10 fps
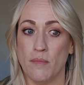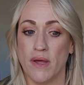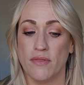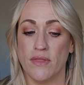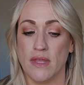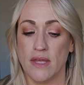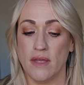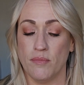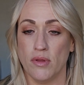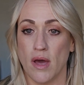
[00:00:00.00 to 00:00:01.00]
but
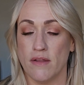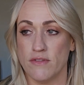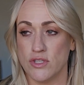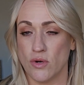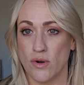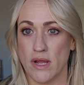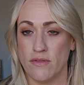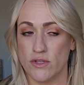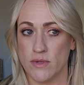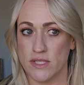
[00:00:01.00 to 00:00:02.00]
the plot of the story and the
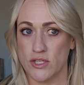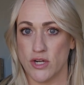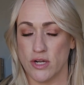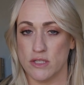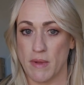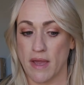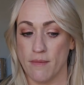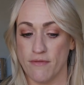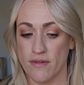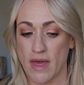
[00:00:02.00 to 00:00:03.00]
twists and turns make up
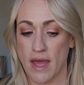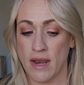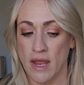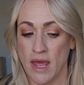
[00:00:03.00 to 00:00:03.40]
for that.